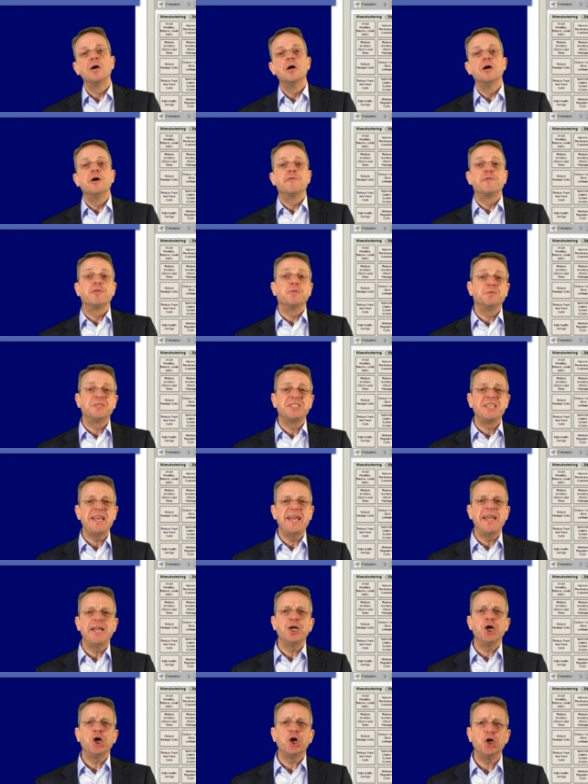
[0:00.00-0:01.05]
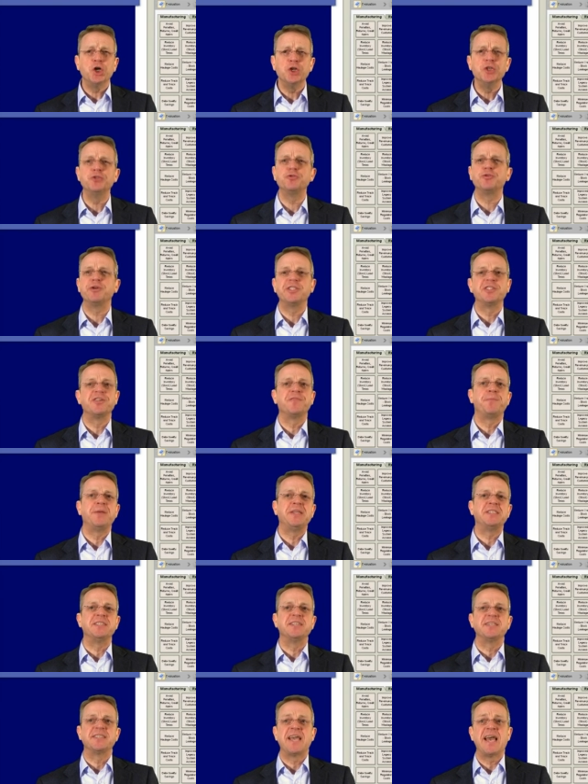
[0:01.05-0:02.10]
From seeing hundreds of
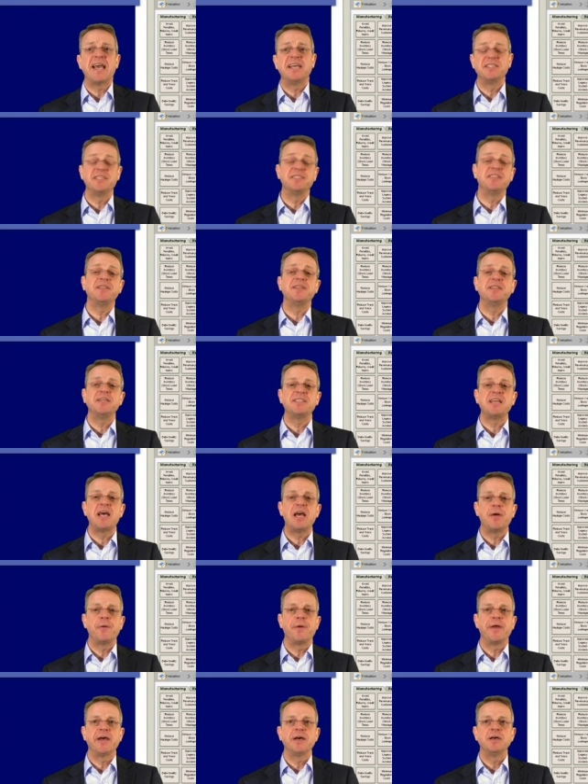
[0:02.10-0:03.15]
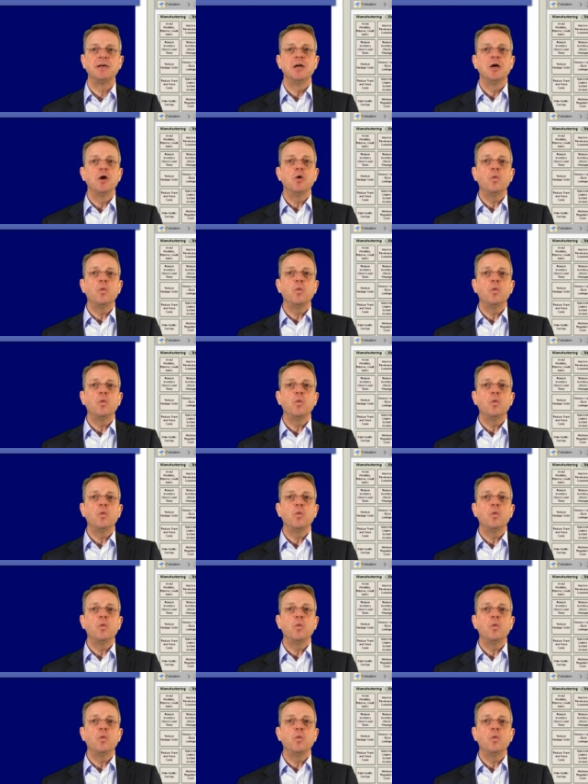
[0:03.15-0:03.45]
business cases in this area,